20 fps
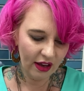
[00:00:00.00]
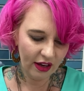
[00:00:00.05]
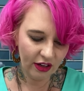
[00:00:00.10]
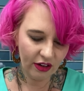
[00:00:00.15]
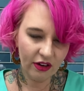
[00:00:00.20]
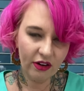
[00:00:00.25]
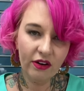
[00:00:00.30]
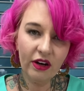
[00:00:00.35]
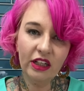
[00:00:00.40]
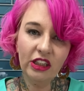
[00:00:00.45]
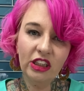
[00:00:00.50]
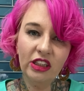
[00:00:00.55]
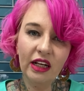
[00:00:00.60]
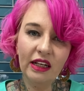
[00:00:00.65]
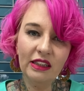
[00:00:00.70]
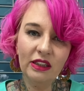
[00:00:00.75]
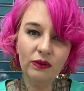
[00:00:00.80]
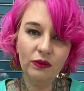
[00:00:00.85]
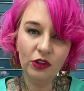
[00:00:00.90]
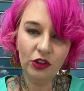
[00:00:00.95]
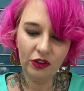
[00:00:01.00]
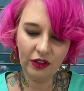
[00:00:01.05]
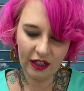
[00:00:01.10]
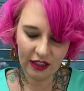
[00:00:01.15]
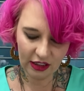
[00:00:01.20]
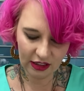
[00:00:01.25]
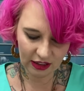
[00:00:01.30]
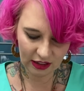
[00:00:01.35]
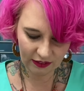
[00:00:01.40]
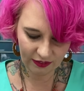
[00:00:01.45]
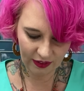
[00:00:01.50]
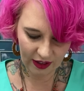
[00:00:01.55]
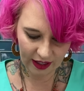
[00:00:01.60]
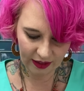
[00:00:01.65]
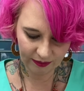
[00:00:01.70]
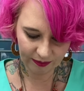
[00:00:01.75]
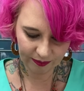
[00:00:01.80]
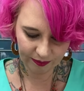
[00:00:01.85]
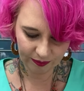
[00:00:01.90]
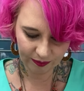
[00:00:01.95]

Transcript: your crushed ice will do that just fine.